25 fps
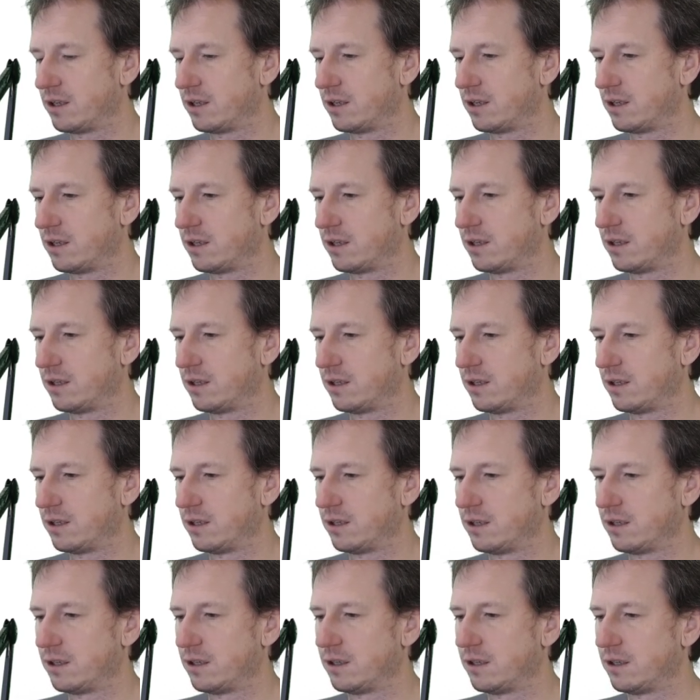
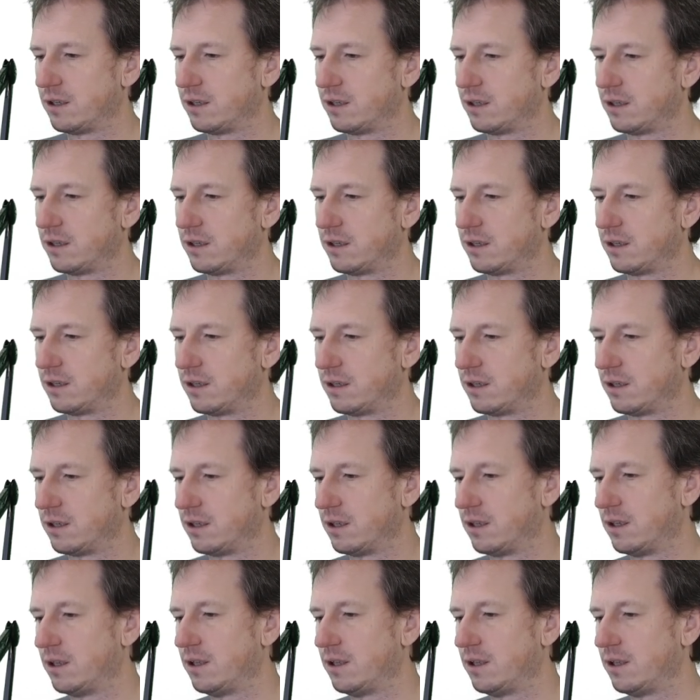(no one is talking)